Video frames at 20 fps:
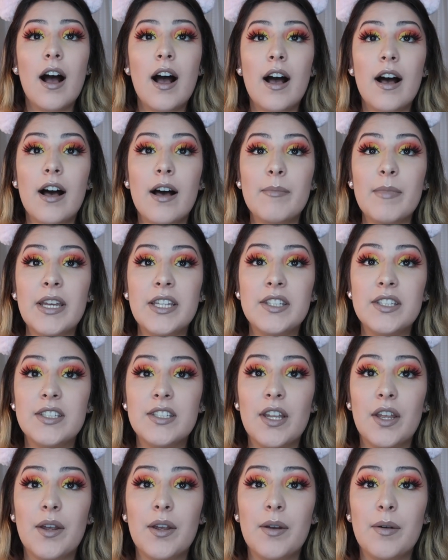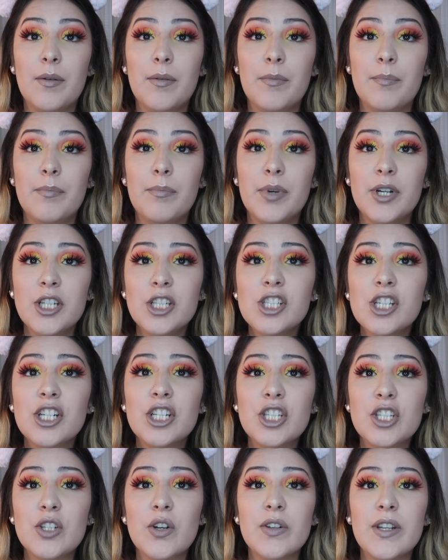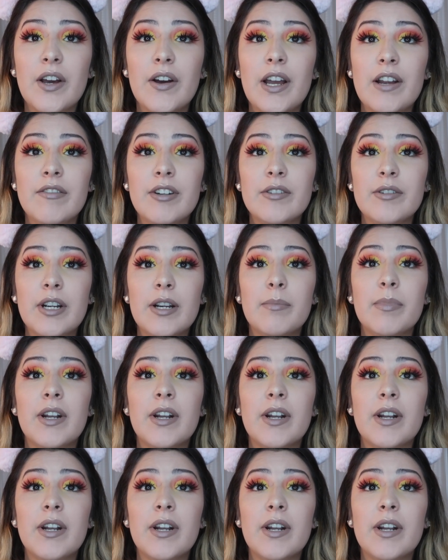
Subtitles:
It's pretty sure it's sold out everywhere,